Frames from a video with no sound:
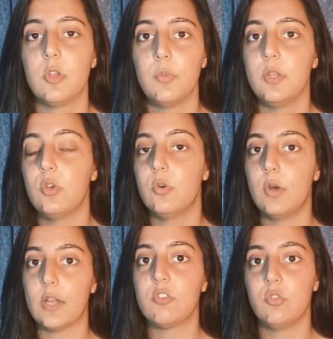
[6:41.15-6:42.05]
So when
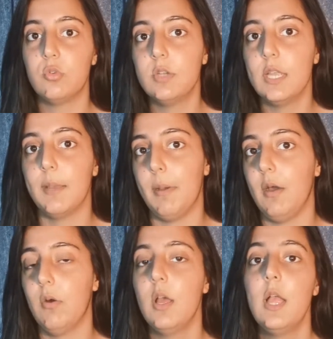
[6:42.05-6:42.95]
you're actually talking
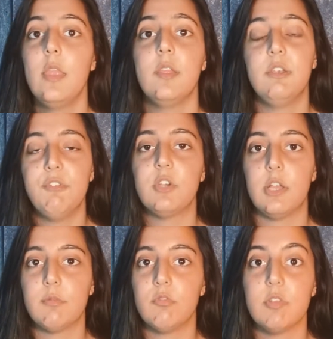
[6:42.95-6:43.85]
about the different
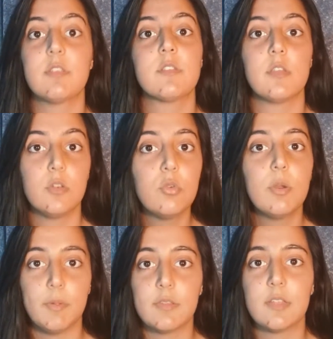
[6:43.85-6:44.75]
types of risks,
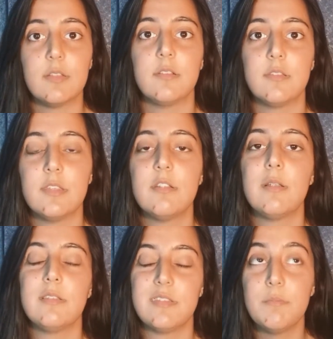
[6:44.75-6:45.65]
talk about the signs and
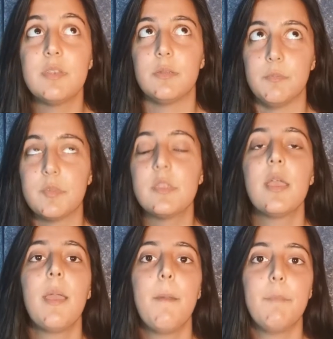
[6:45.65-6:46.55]
symptoms,
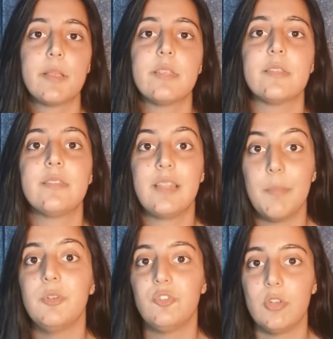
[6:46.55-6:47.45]
because that's
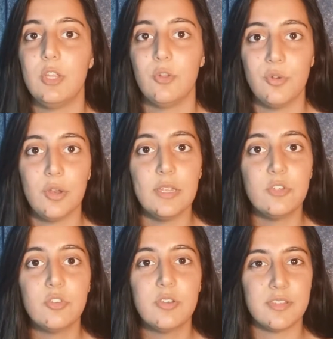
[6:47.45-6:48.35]
demonstrating your
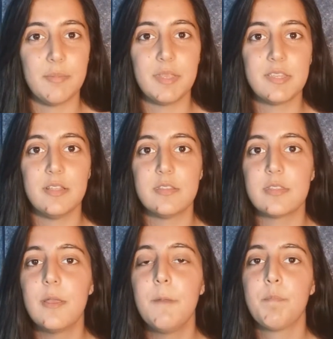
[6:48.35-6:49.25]
knowledge. Does that make sense?